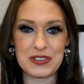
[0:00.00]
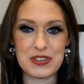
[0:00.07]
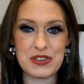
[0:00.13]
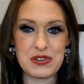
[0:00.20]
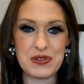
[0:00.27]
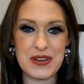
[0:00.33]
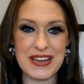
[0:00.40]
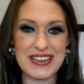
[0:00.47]

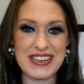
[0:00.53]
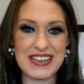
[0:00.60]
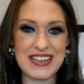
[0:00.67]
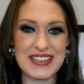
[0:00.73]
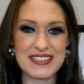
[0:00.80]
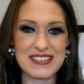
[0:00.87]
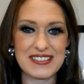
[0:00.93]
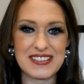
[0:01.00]
you can
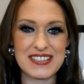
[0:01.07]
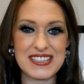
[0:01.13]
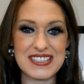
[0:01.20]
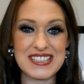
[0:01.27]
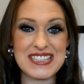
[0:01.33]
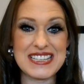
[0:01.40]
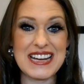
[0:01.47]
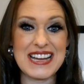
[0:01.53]
get
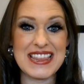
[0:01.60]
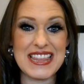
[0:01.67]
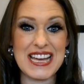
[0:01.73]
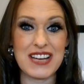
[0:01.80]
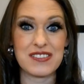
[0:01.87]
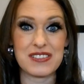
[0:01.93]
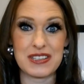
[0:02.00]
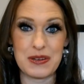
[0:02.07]

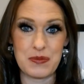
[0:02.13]
69,000